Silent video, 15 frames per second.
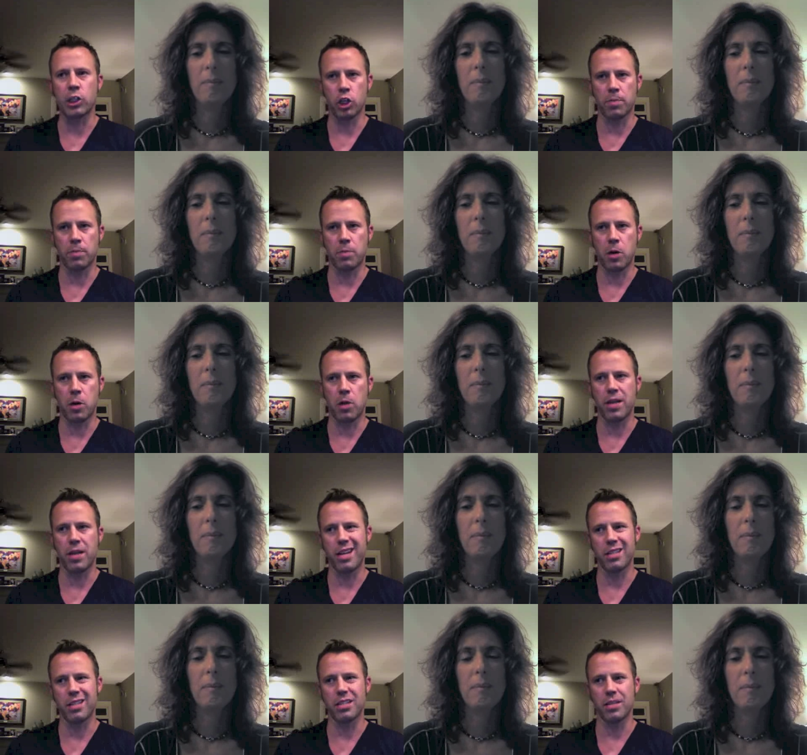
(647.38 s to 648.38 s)
Speaker 1: look upon
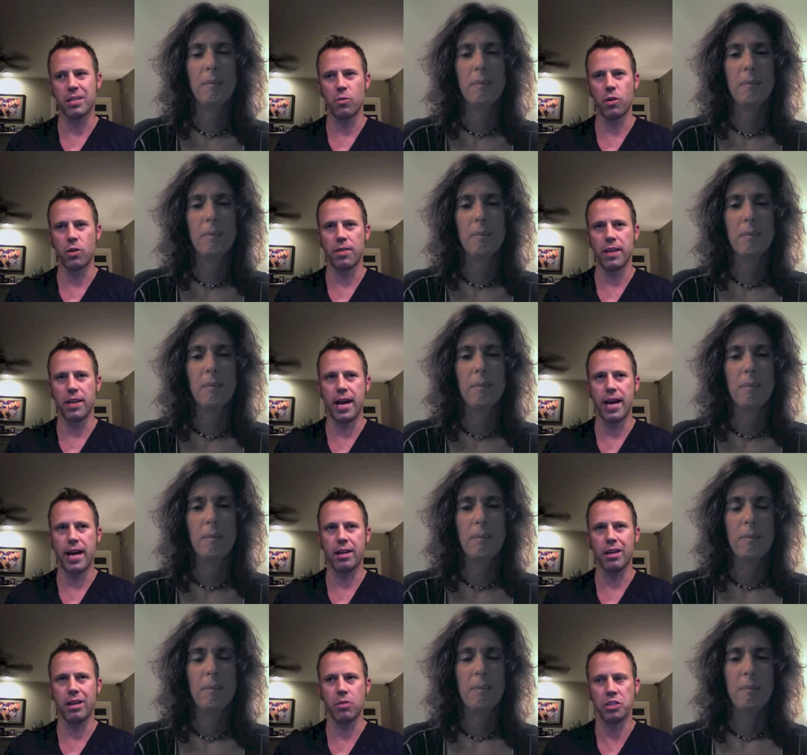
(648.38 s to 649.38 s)
that as someone
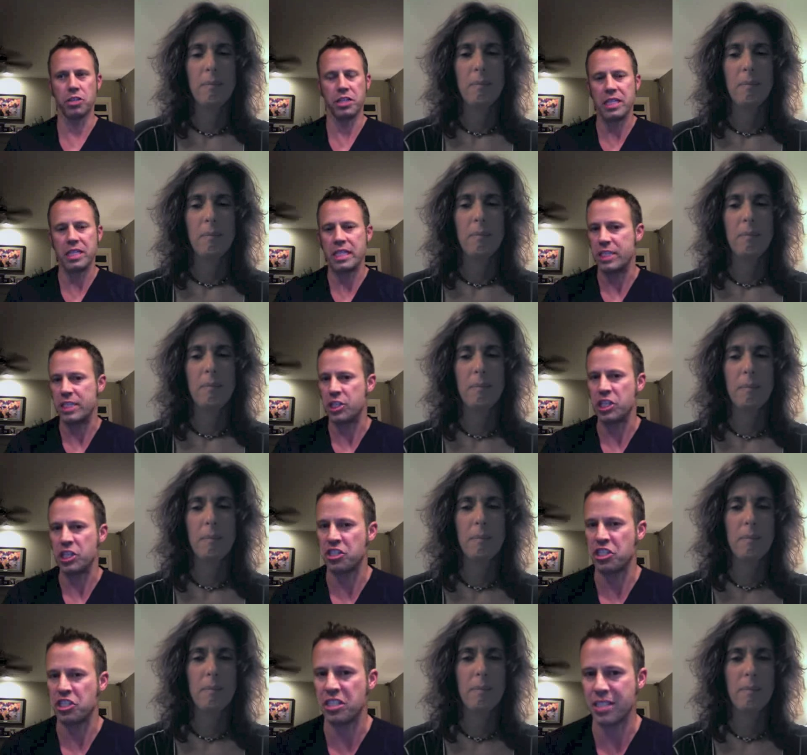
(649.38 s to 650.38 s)
that, you know,
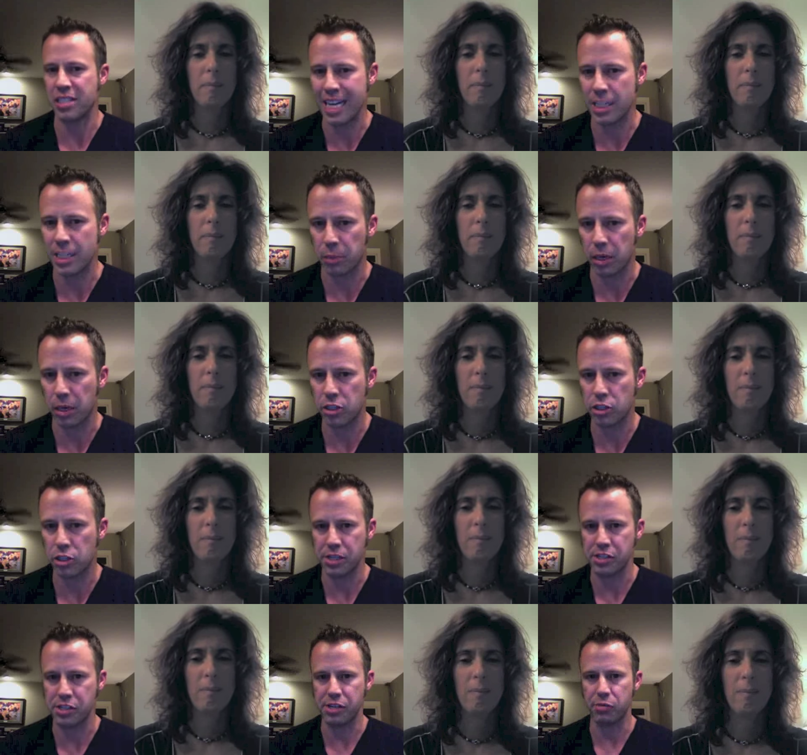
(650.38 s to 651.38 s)
she's desperate.
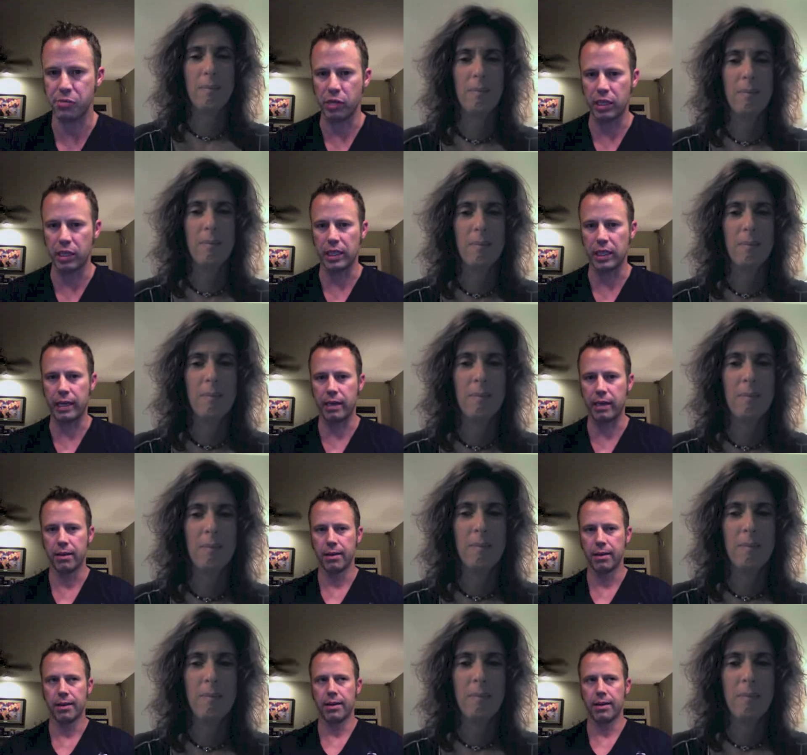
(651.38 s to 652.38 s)
She really.
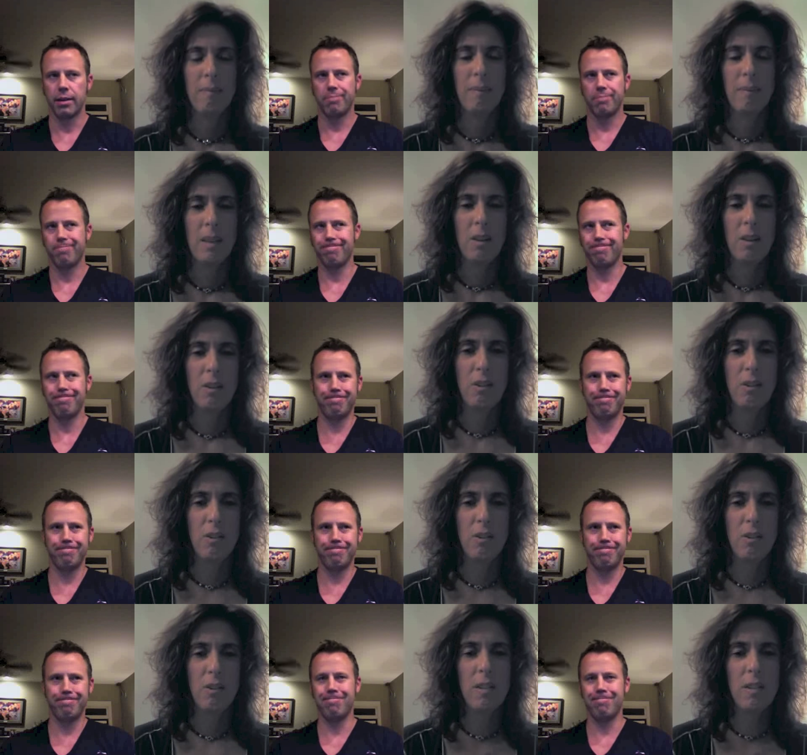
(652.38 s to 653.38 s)

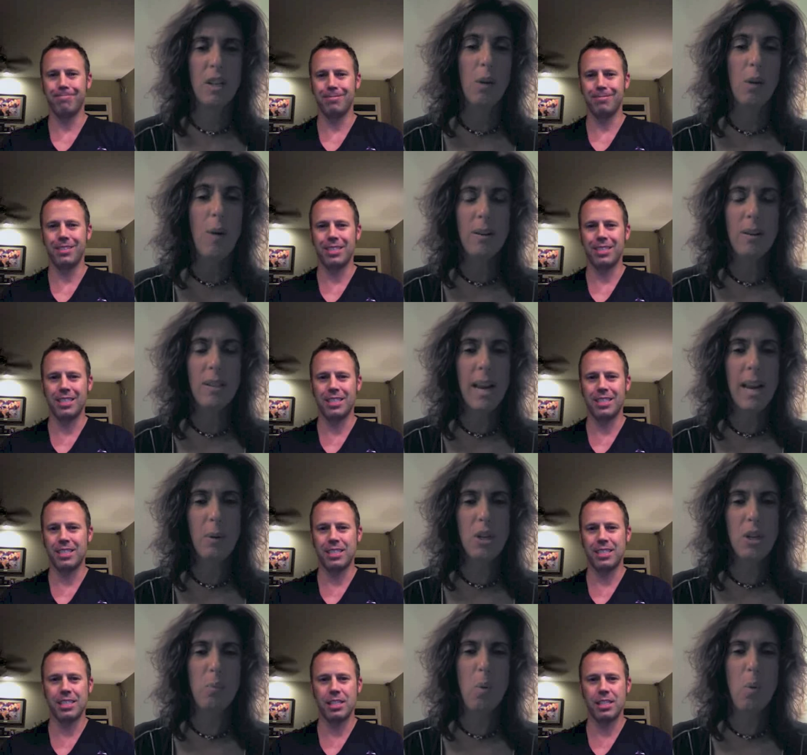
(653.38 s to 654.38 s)
Speaker 2: She's just going to go out and
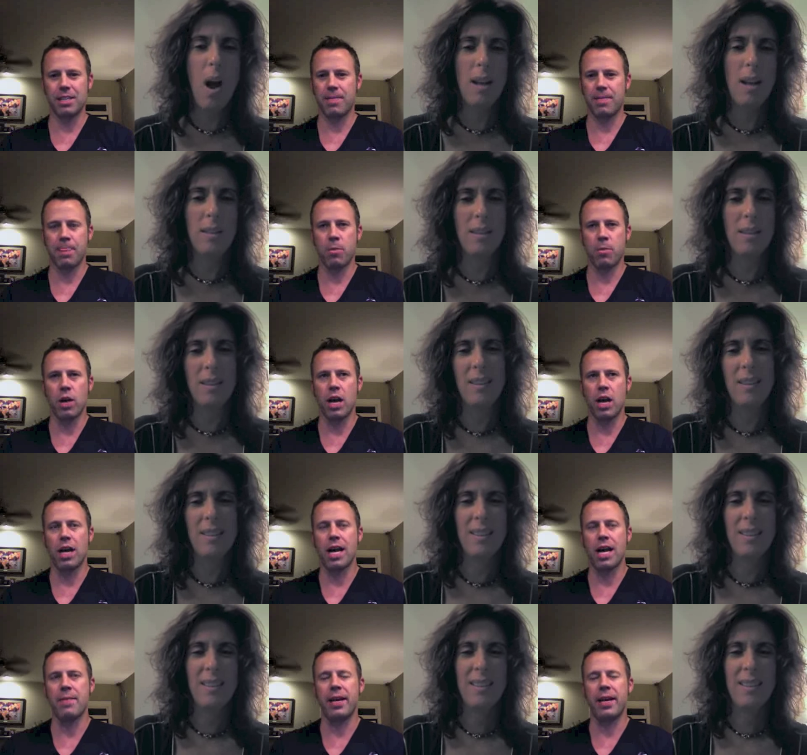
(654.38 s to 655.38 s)
take what she wants.
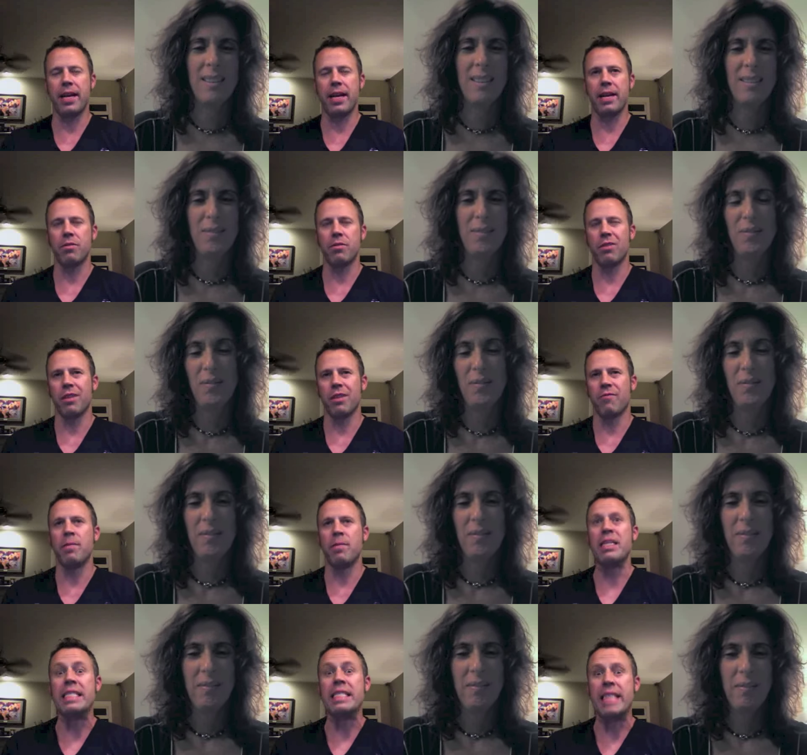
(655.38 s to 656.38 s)
Speaker 1: Well, I mean, well,
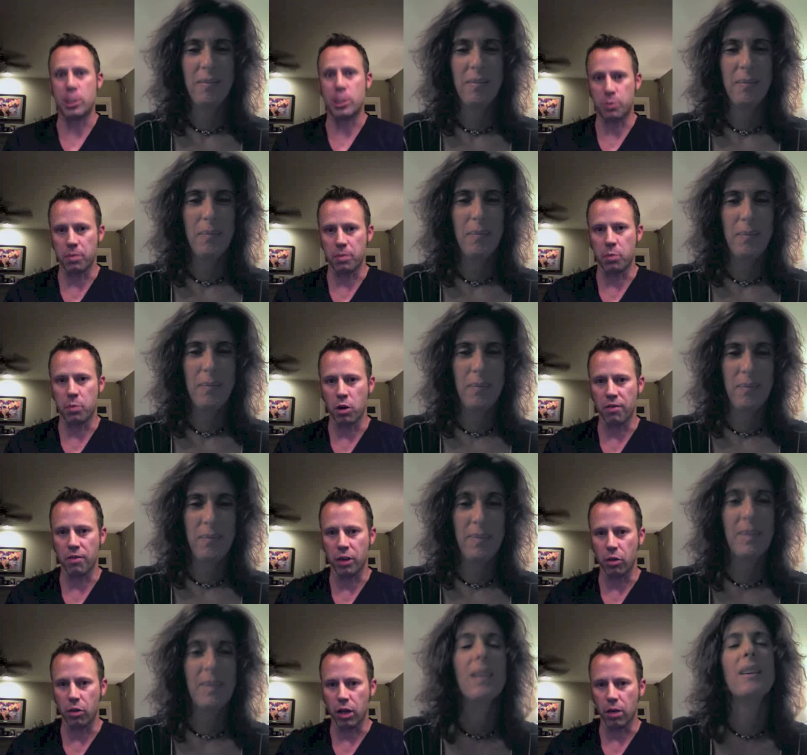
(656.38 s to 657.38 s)
from a desperate point of
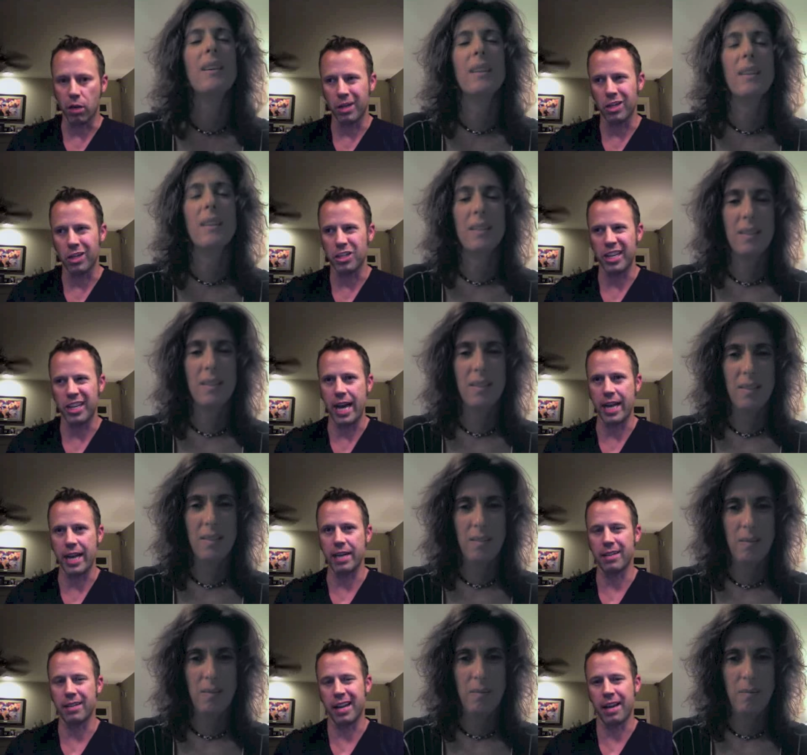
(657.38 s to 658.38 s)
view, though, because she can't
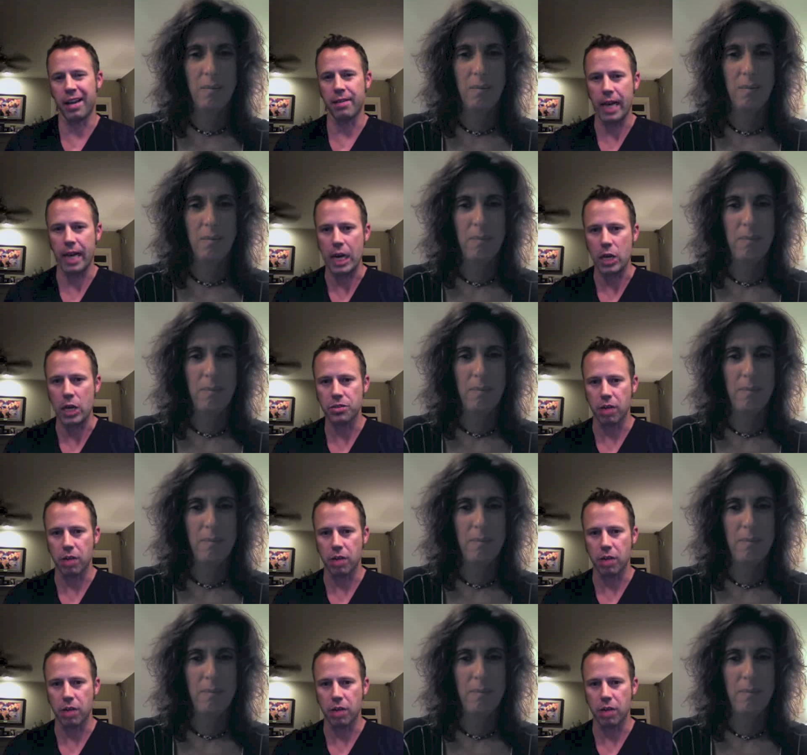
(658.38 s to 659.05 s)
get anything else,